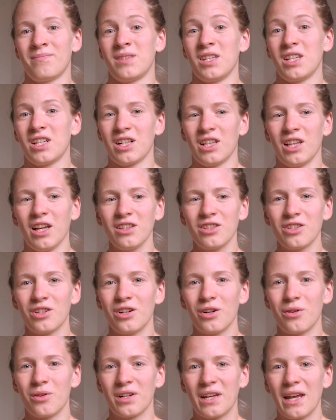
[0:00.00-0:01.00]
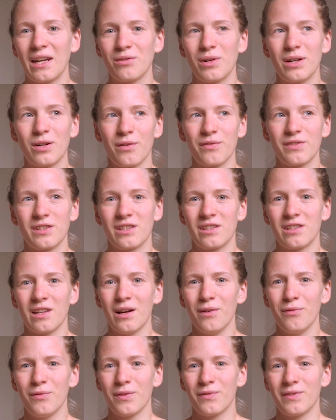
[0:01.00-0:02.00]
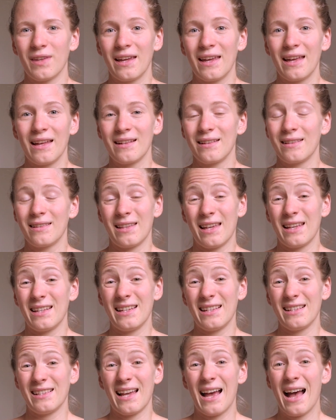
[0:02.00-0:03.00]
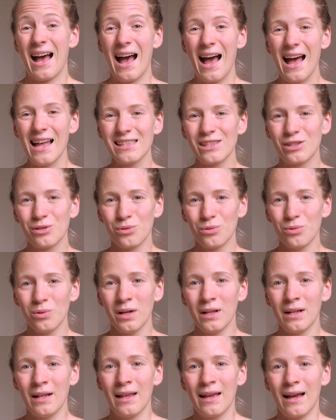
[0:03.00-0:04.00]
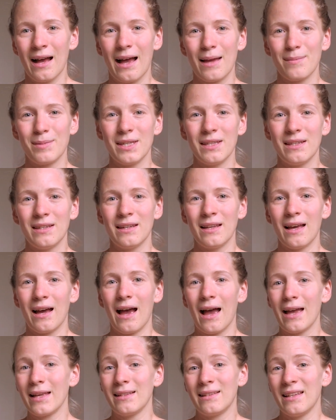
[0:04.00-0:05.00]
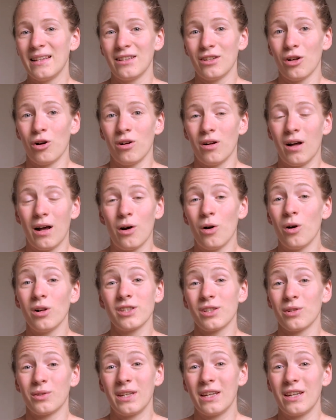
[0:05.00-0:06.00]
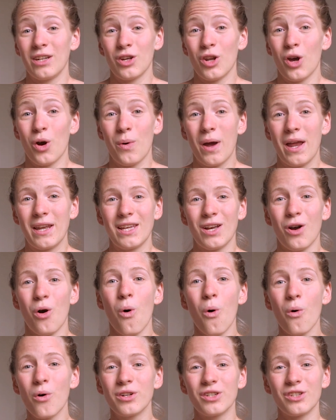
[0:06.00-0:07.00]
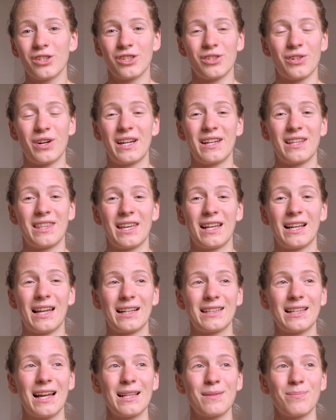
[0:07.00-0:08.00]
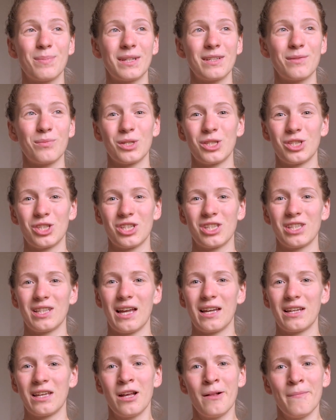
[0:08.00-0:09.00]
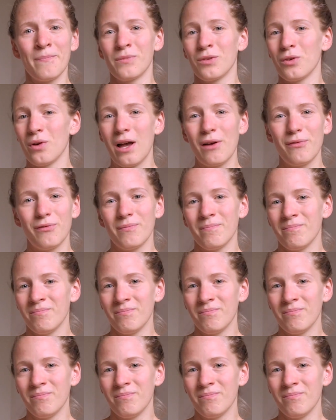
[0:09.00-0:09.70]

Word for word: declutter or get rid of stuff if they they didn't have to i mean i didn't I also didn't know any hoarders or anything like that but it was just like you have